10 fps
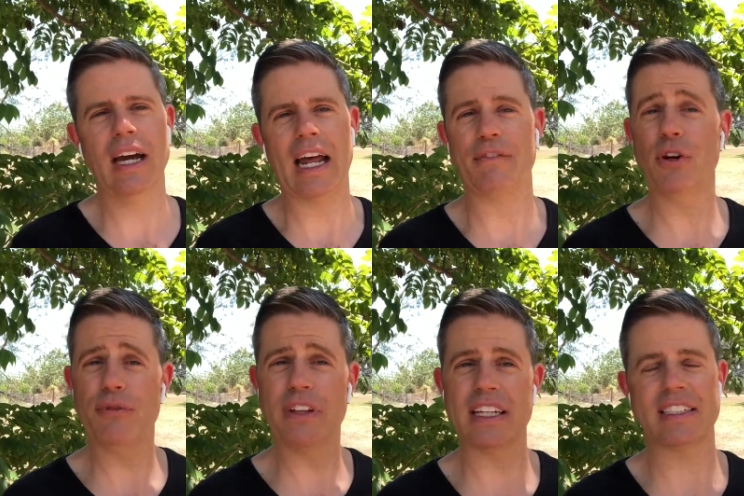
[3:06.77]
And if you're
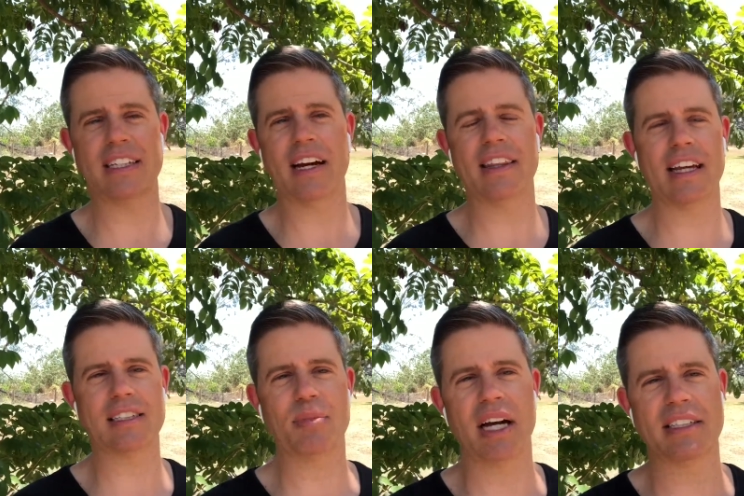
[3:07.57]
feeling stuck in
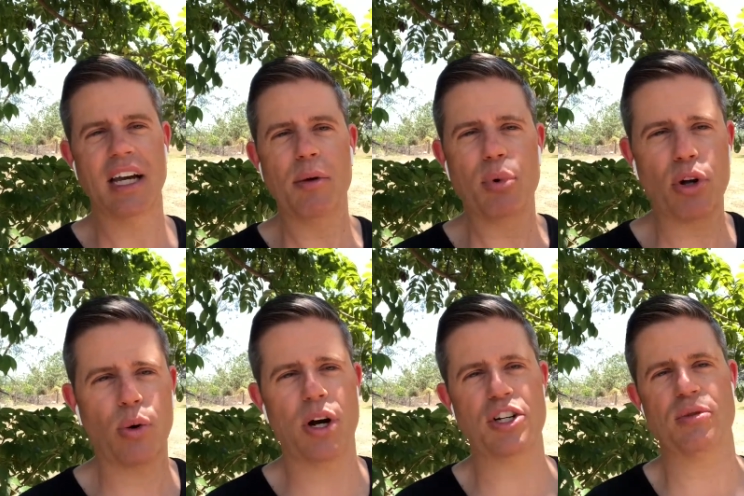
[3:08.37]
that space, put a
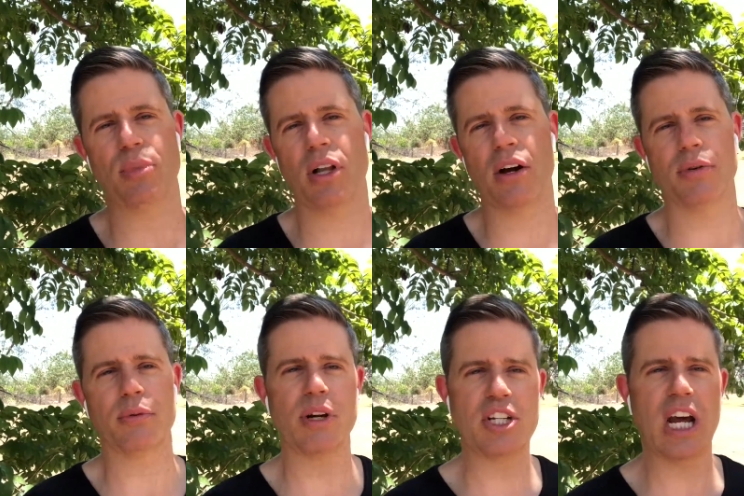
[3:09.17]
question below.
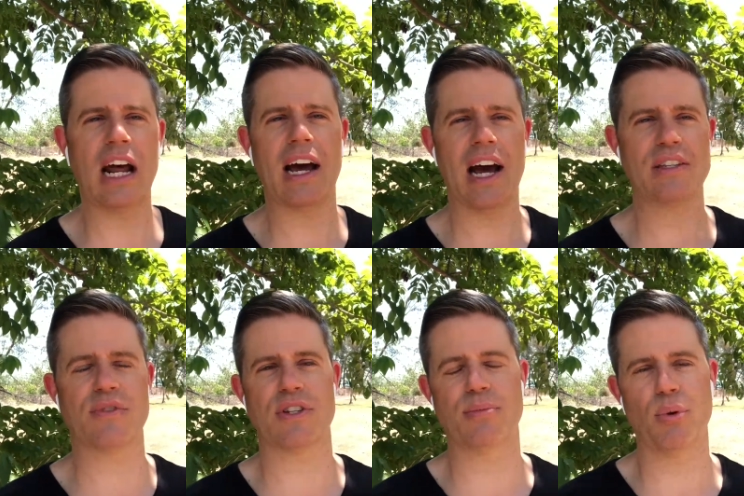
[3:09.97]
Reach out, ask
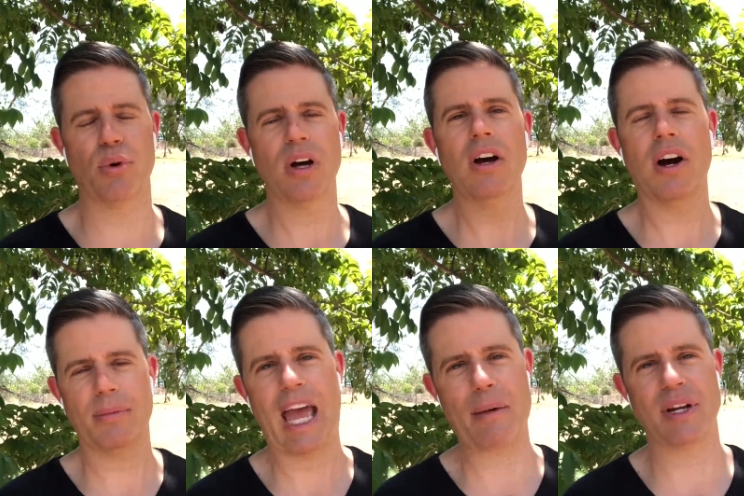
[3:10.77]
for support. I'll
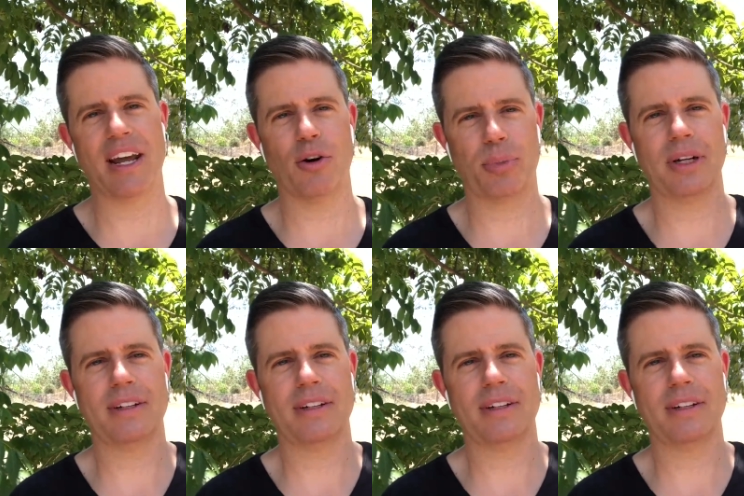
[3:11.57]
be happy to help.